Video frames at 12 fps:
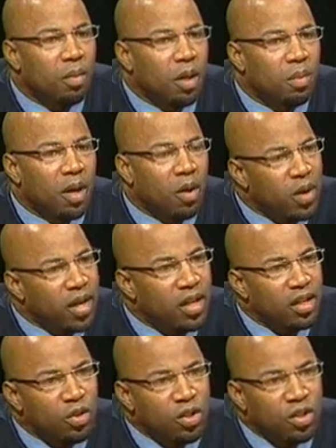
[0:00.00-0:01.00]
me about, when
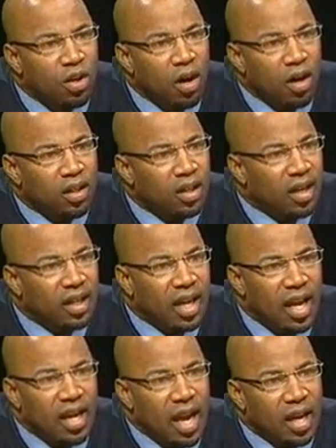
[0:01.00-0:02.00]
did you start
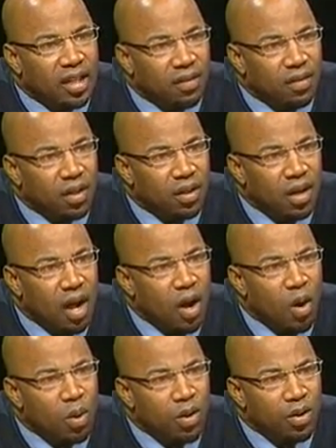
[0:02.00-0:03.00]
gang activity?
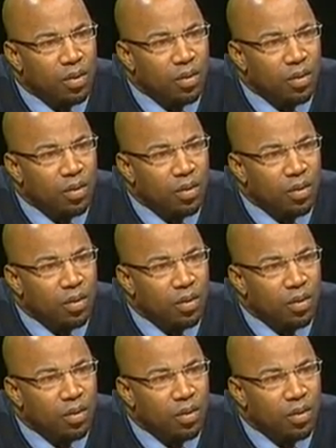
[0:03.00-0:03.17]
How old were you?